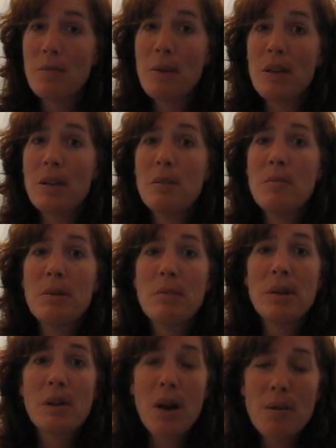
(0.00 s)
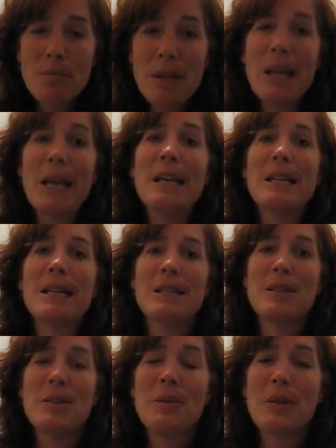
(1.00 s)
a little bit more complicated than
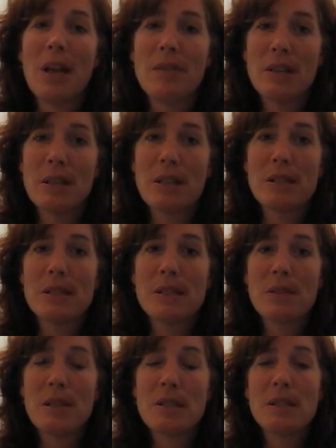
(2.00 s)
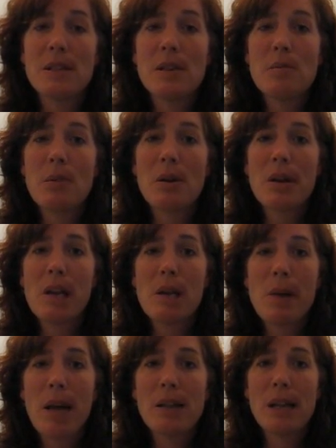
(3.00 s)
211, so just a little warning
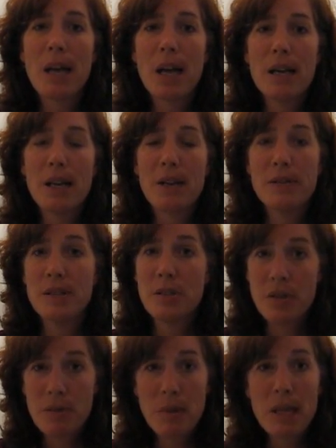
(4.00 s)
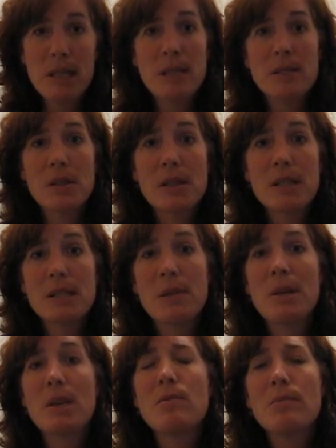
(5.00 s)
about that. I've streamlined this course so we
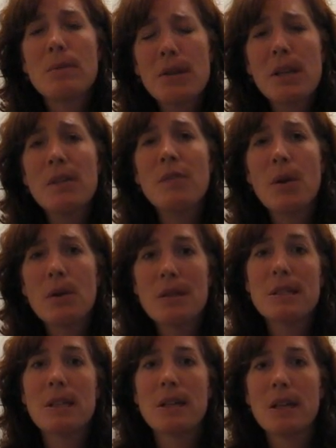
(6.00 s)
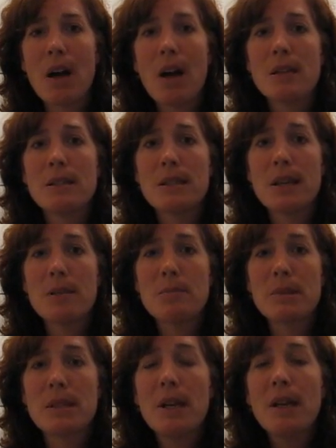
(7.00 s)
can really focus on the
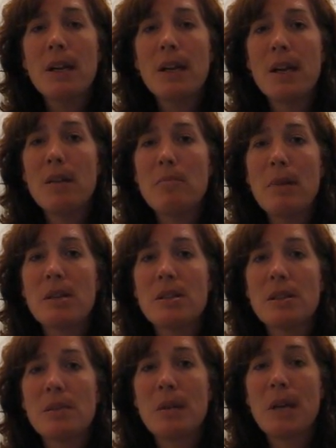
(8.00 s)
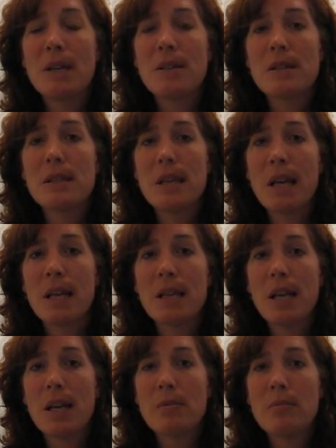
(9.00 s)
concepts and make sure we understand
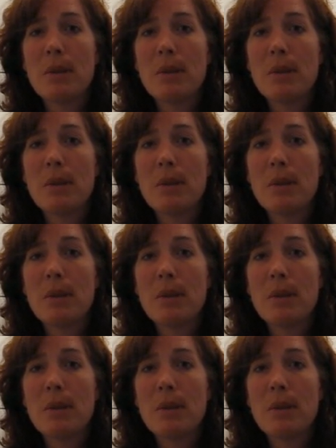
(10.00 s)
them.